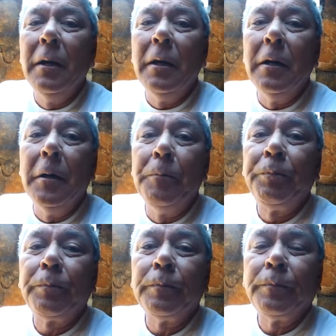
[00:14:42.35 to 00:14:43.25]

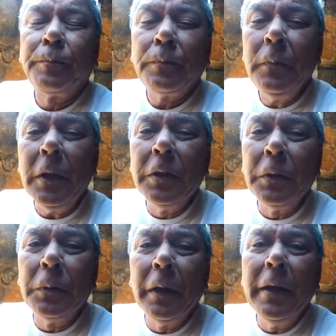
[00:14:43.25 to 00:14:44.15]
So
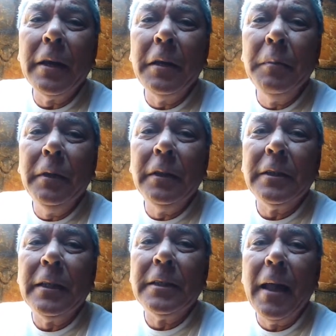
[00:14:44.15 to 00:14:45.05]
it's really not going to be.
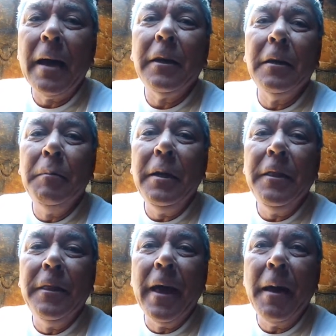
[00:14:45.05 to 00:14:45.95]
It's not going to be
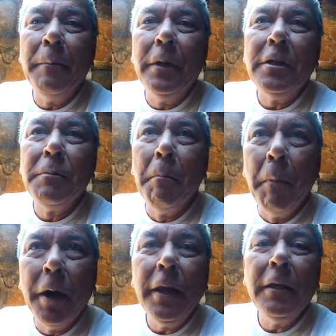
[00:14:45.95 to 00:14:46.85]
that much
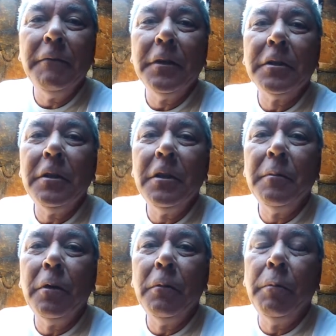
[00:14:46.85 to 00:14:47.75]
money invested in the
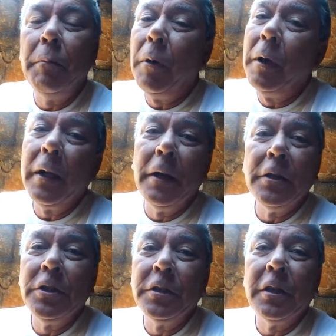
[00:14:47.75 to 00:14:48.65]
boat, but my
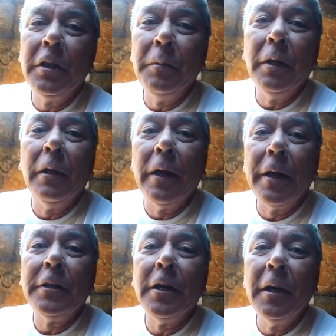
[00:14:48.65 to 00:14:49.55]
gosh, it's going to be a
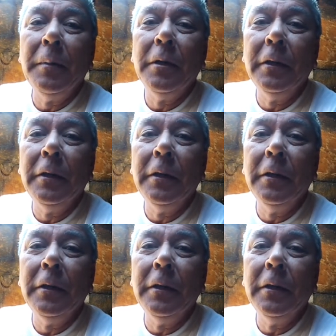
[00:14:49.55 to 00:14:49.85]
lot of time.